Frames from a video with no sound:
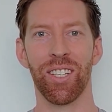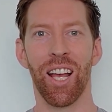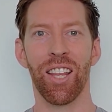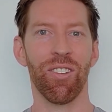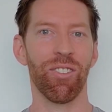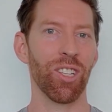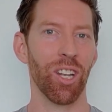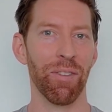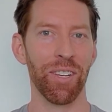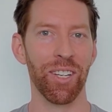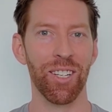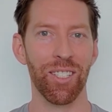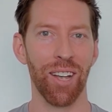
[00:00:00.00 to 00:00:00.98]
there's a lot of
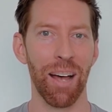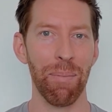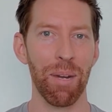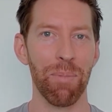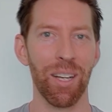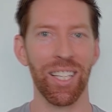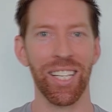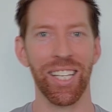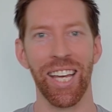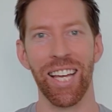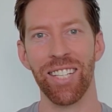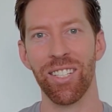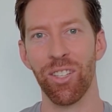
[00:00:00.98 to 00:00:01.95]
excitement among the
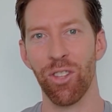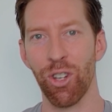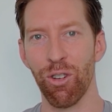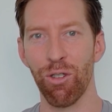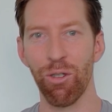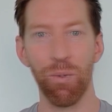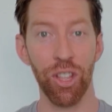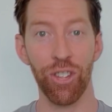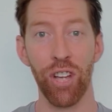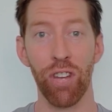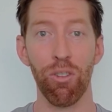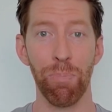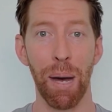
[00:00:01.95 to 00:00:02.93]
guests and the crew and the
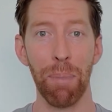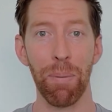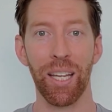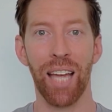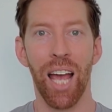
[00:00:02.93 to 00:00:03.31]
general public